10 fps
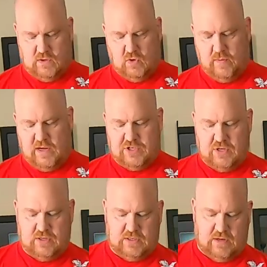two
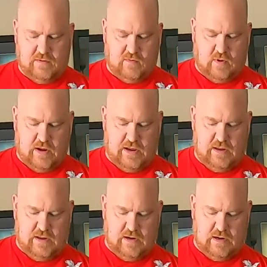measures of rye
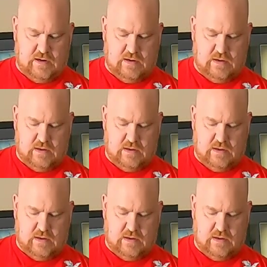in there.